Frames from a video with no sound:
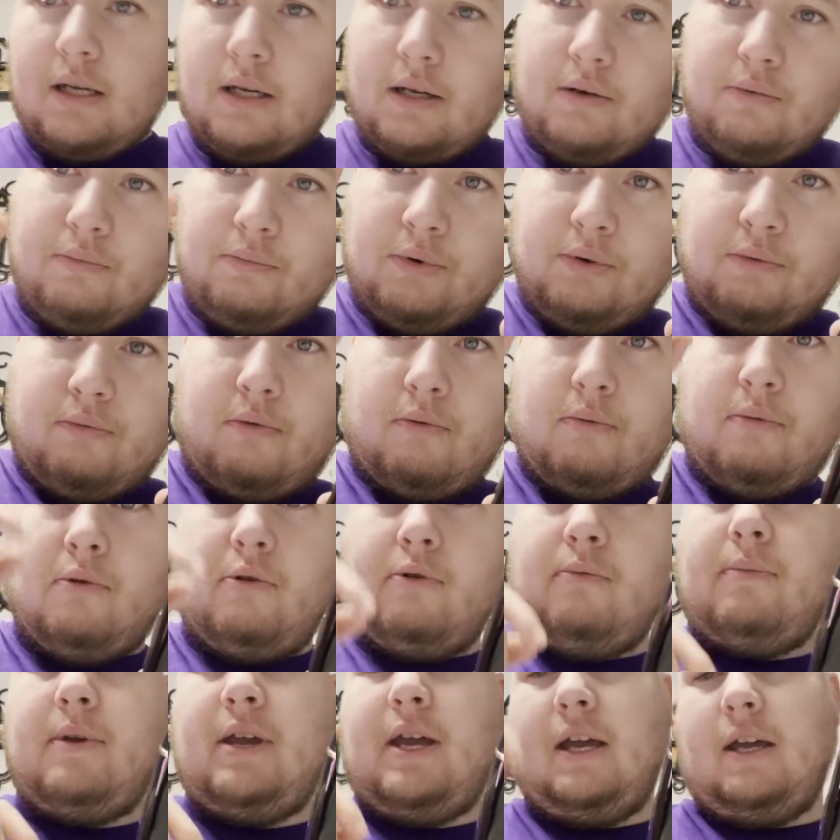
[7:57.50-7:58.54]
We'll
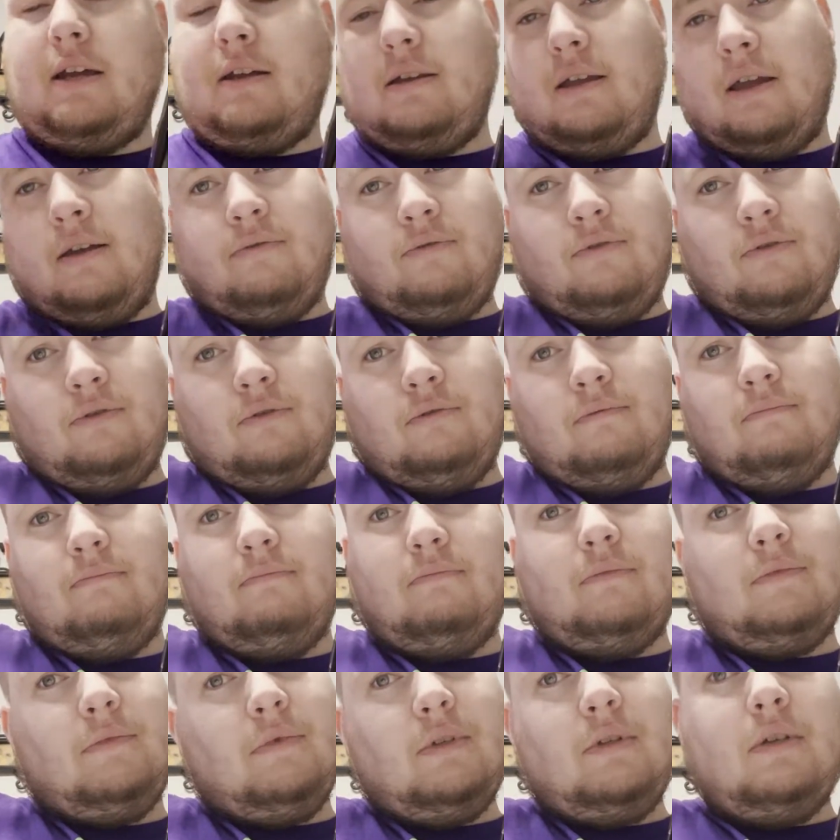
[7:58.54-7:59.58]
report back after.
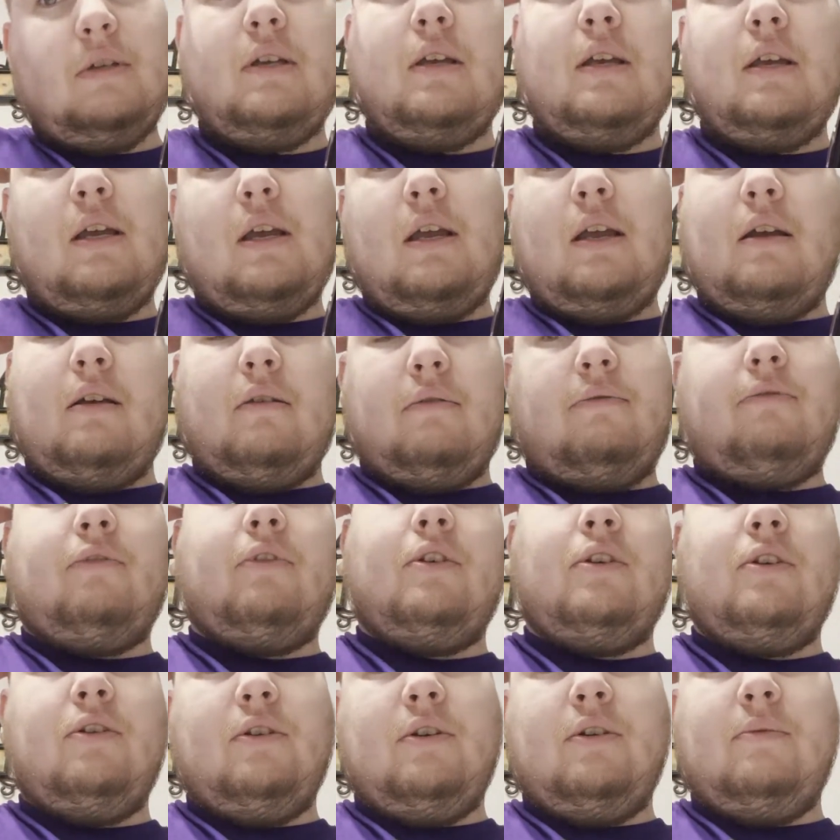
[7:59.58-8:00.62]
For
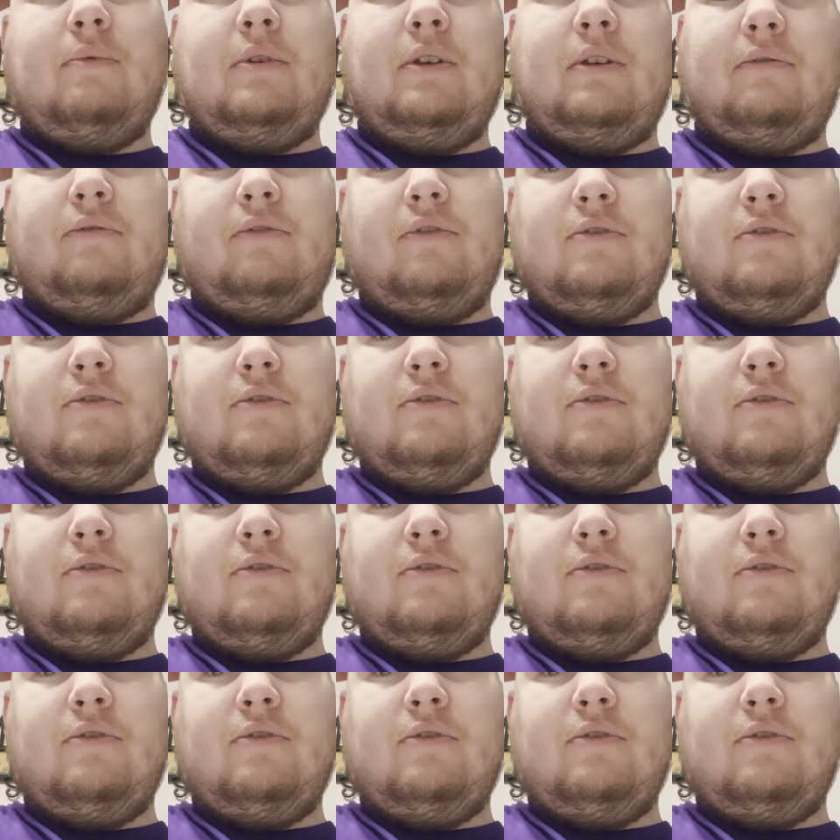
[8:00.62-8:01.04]
you, it'll be a few